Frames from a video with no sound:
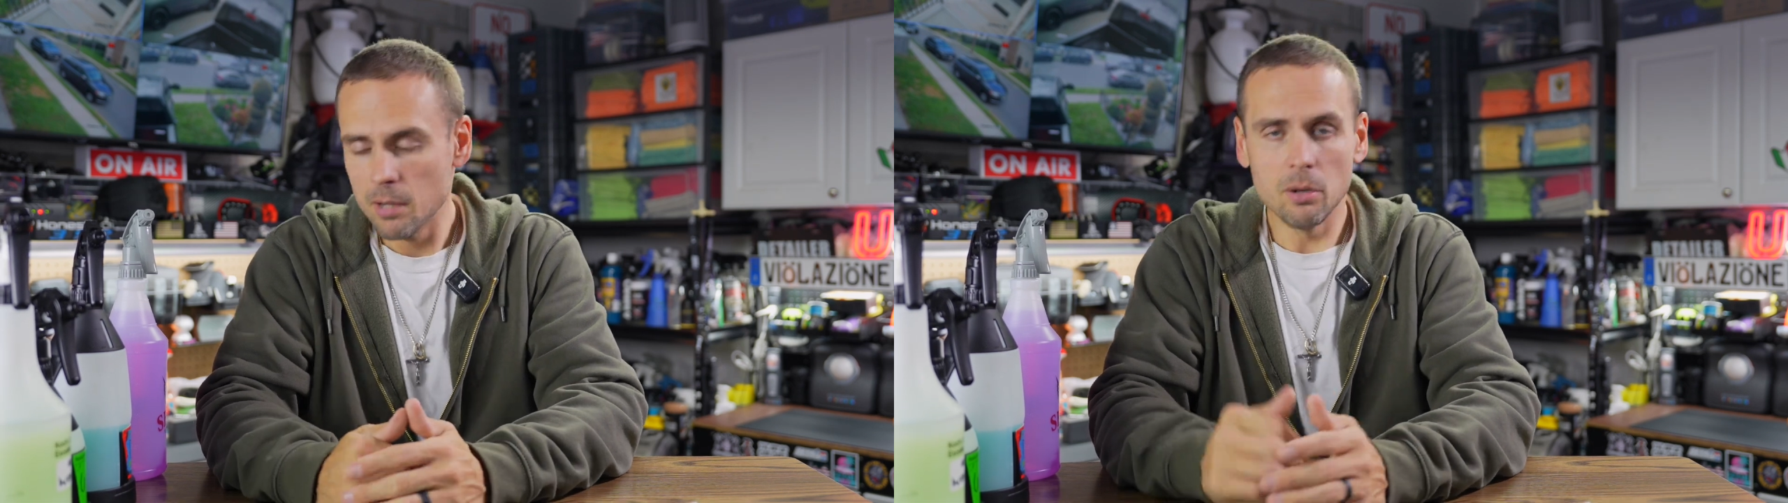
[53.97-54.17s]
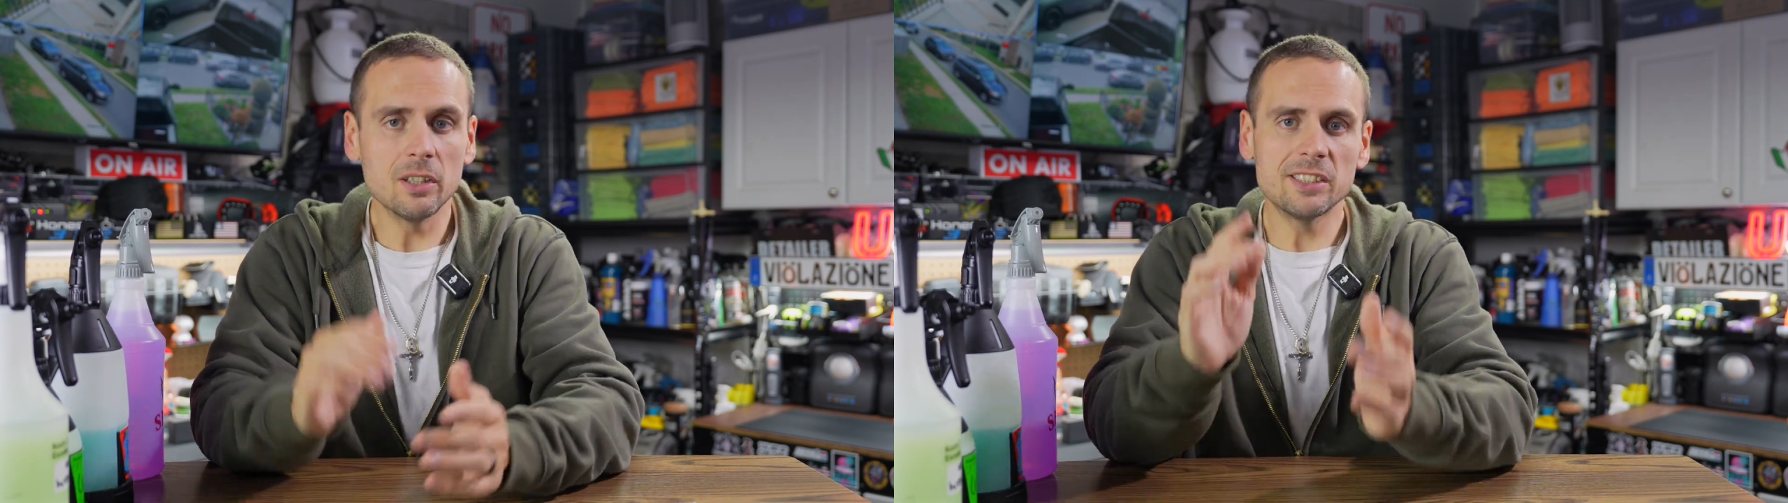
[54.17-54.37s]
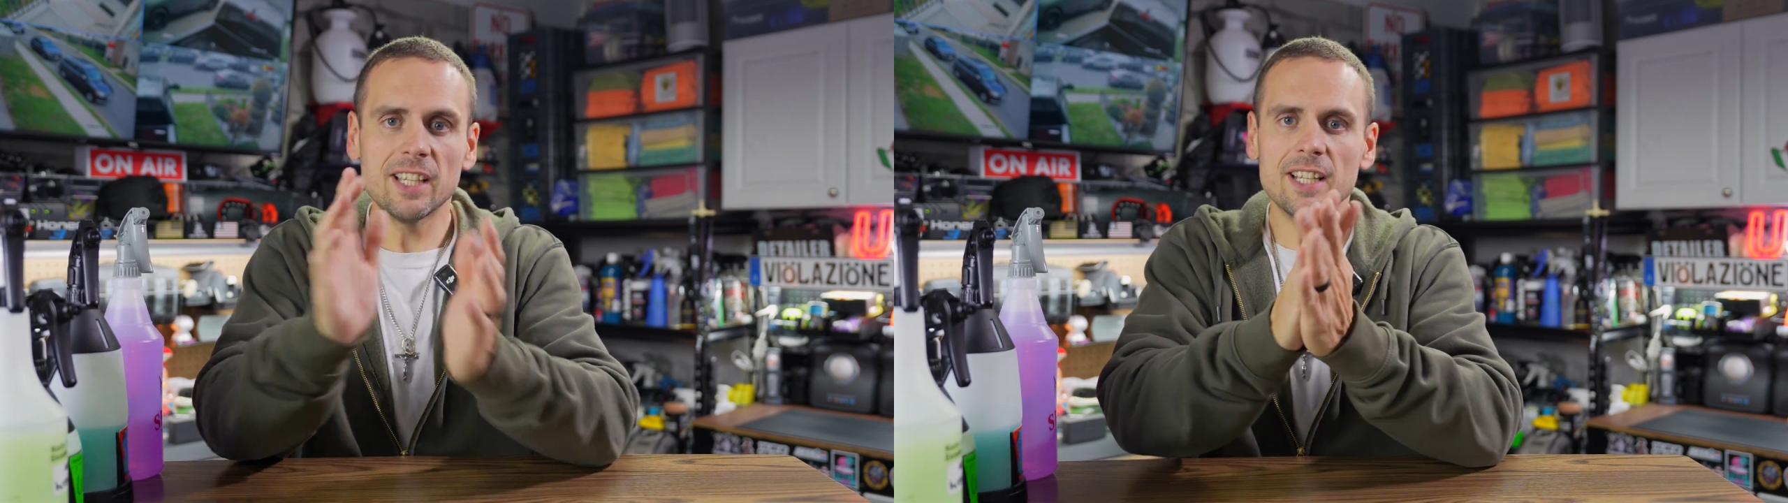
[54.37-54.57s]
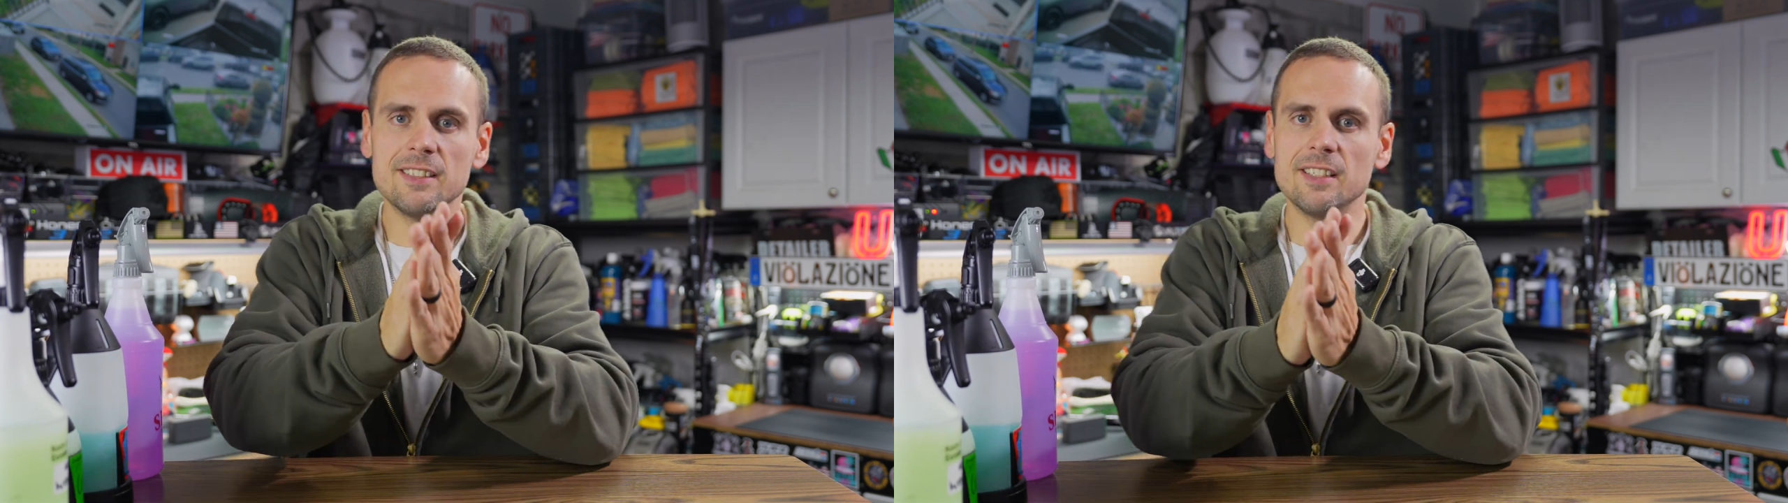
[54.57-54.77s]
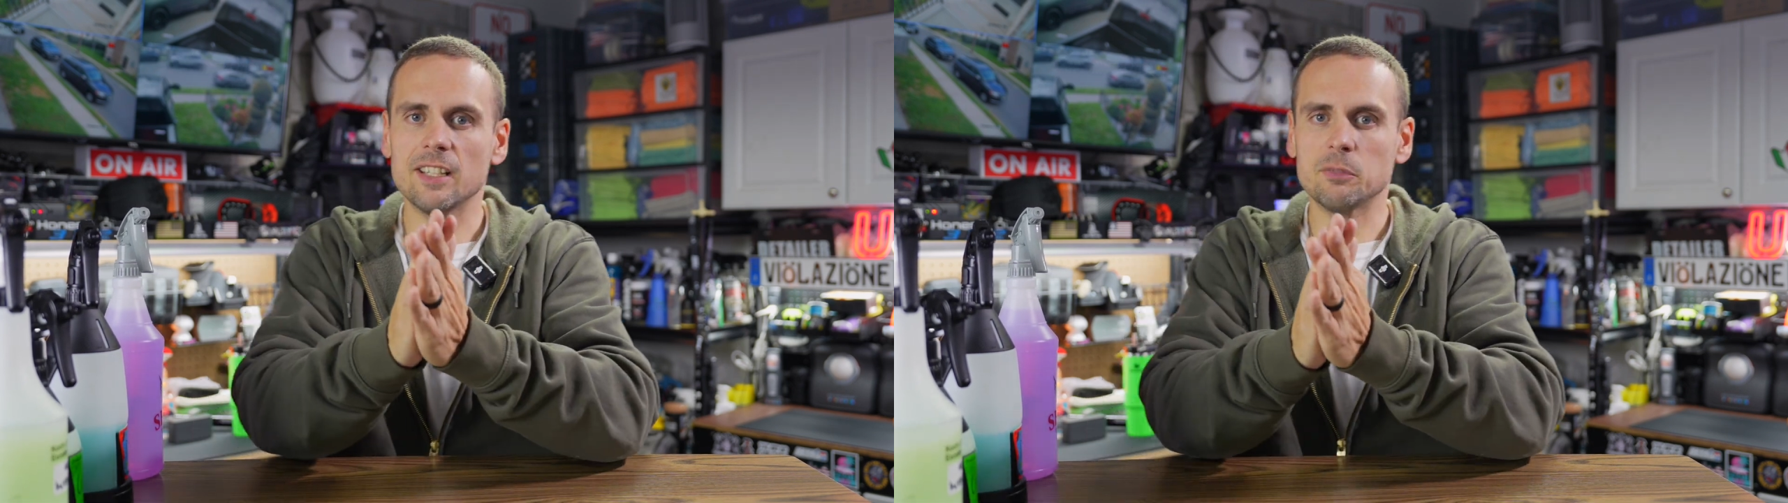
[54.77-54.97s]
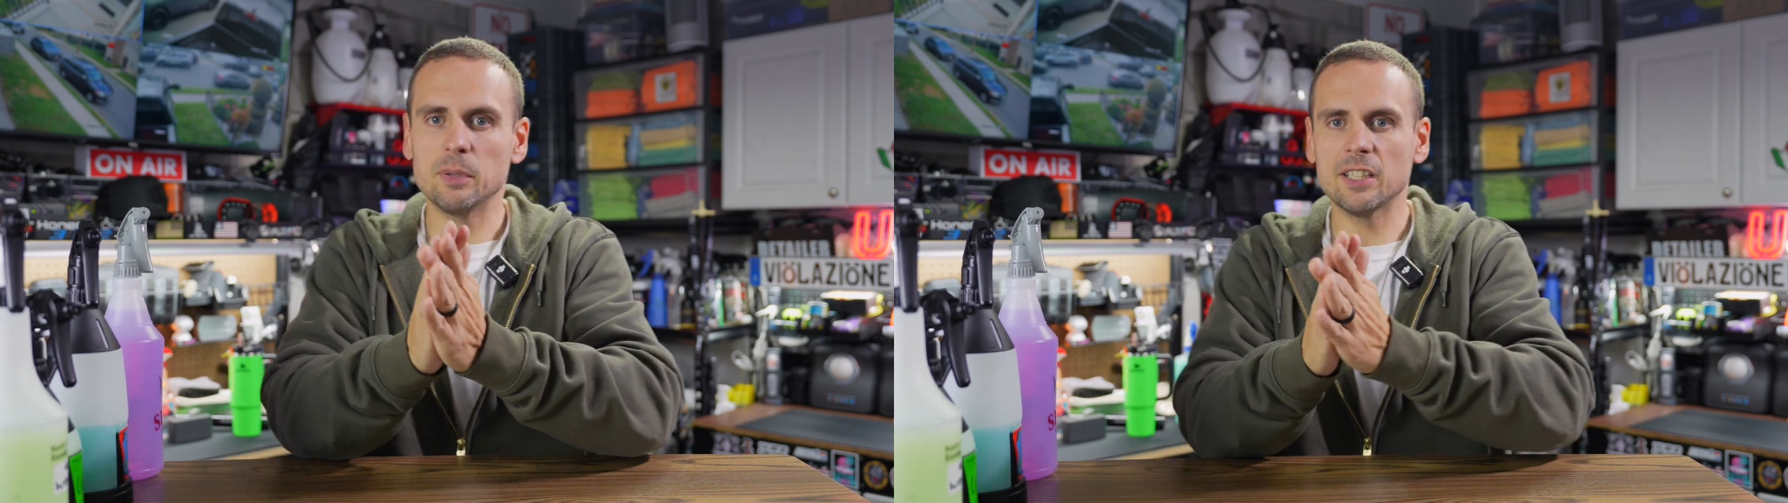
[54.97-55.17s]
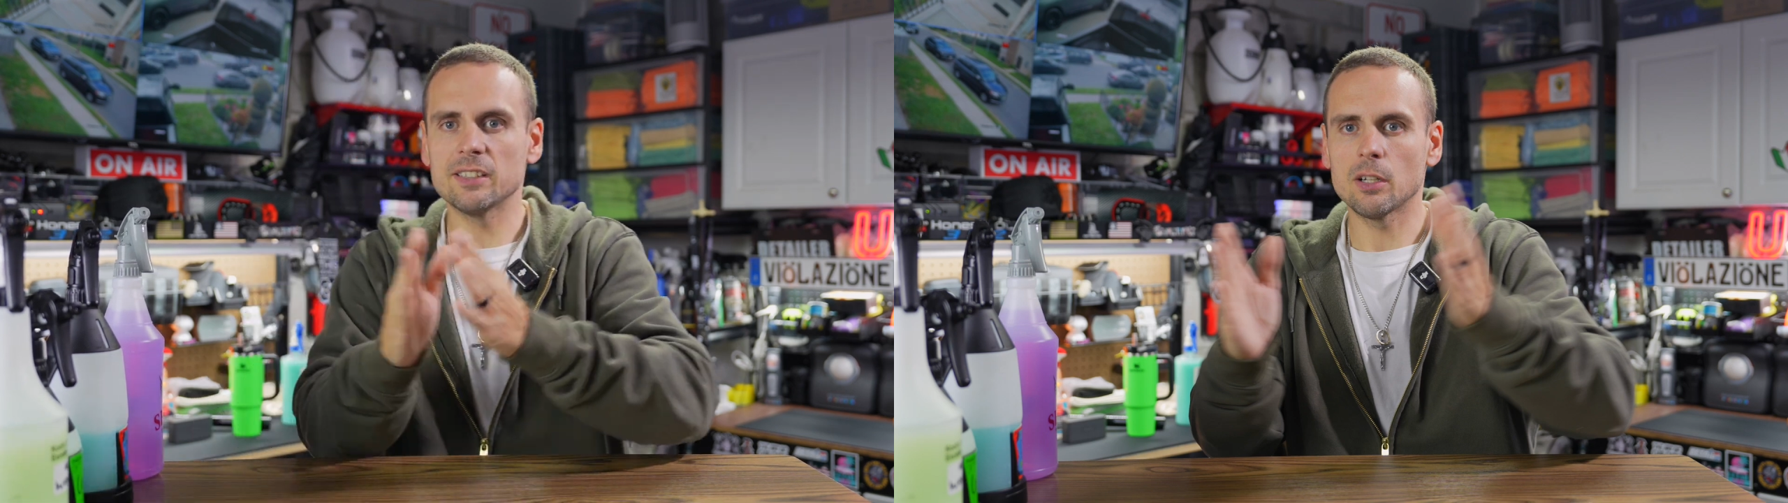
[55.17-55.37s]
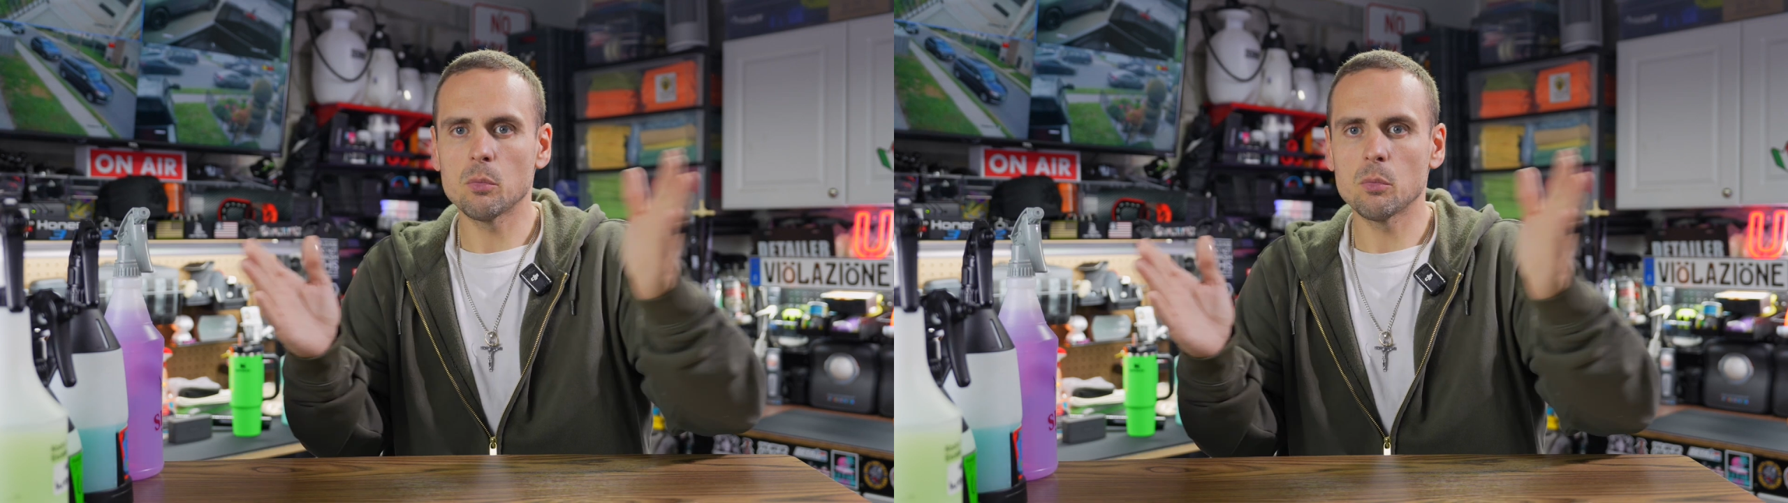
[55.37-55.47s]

but let's get into this because I